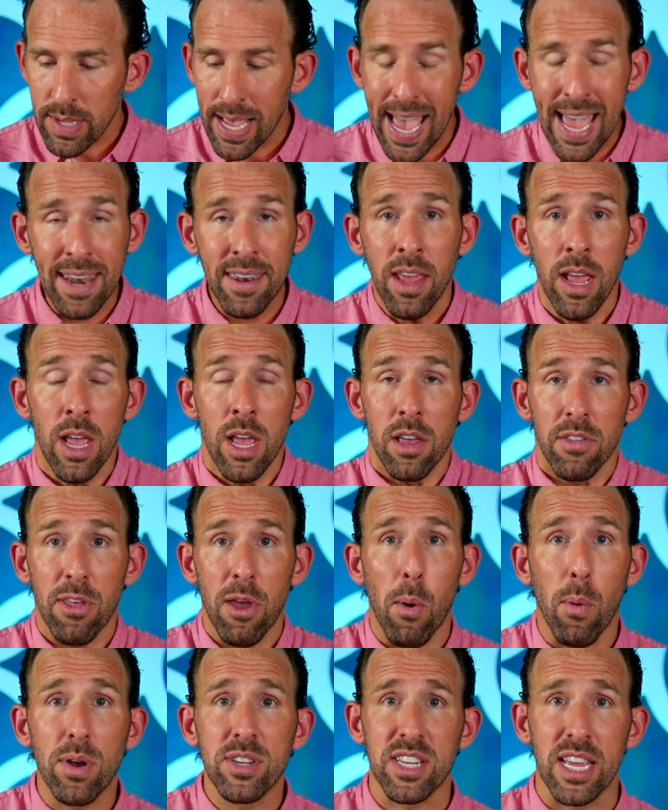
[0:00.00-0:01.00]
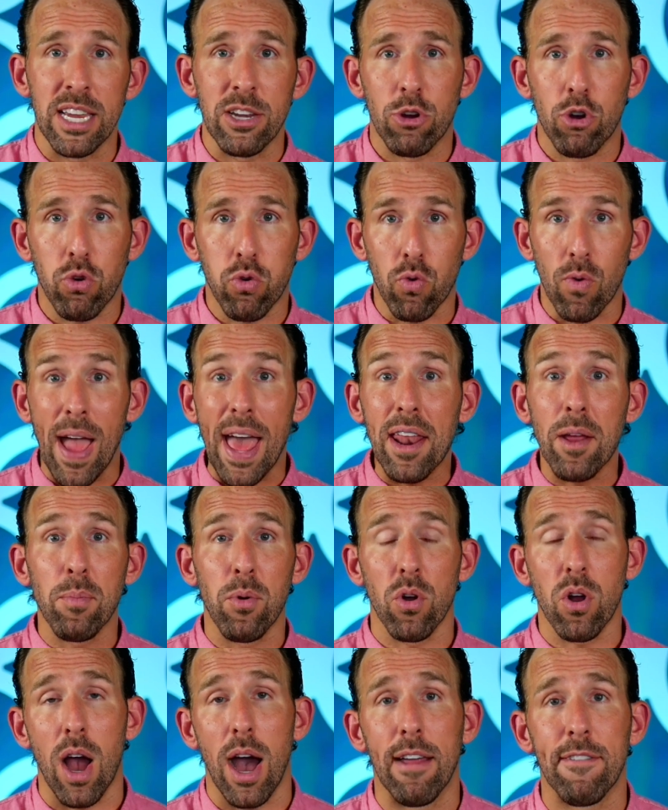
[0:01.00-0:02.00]
And there was
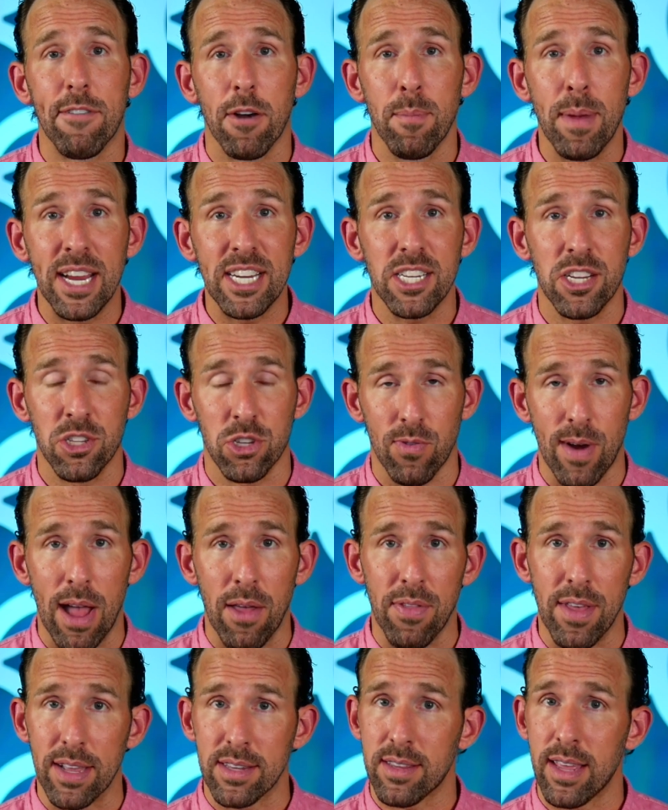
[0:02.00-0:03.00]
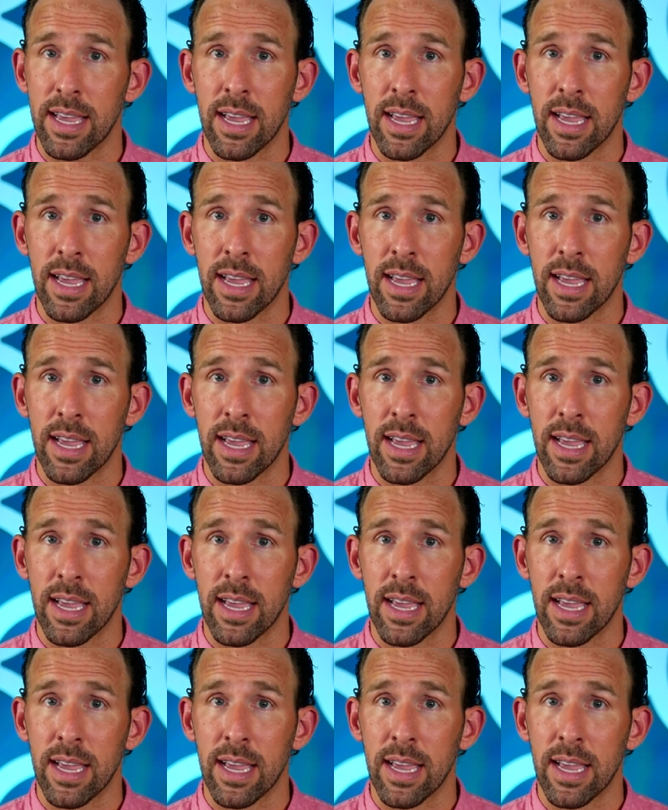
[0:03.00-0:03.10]
incredible confirmations around this.